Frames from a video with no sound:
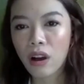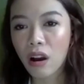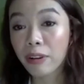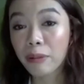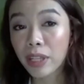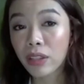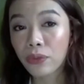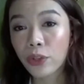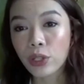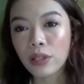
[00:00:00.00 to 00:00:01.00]
government
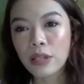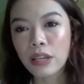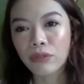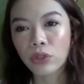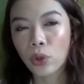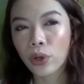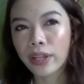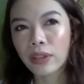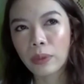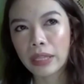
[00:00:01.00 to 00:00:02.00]
officials have
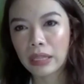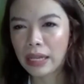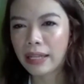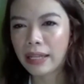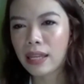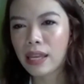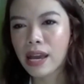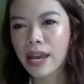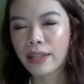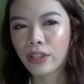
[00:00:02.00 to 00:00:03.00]
toyed with the idea
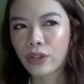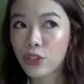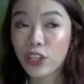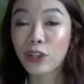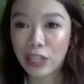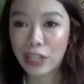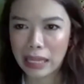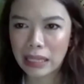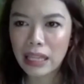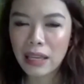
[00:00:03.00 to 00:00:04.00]
and considered
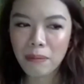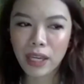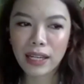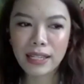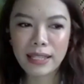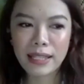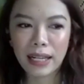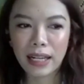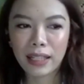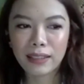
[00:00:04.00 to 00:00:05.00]
it because
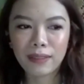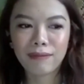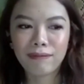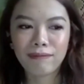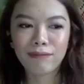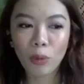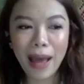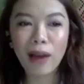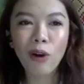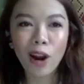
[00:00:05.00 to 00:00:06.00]

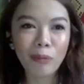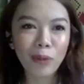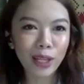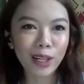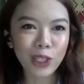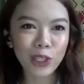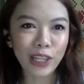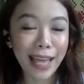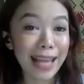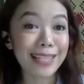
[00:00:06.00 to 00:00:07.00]
tobacco harm
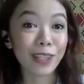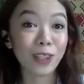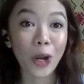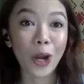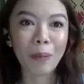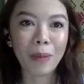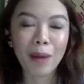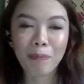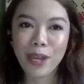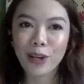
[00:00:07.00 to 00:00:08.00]
reduction as a term
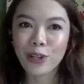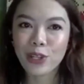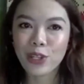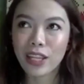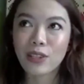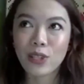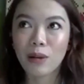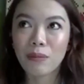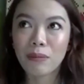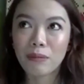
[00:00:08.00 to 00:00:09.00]
appears in
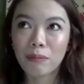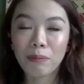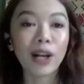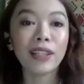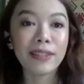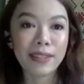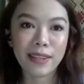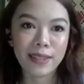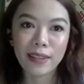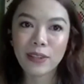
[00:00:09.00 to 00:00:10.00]
some
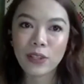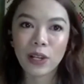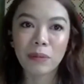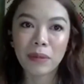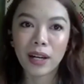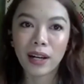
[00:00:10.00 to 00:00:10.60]
policies, in some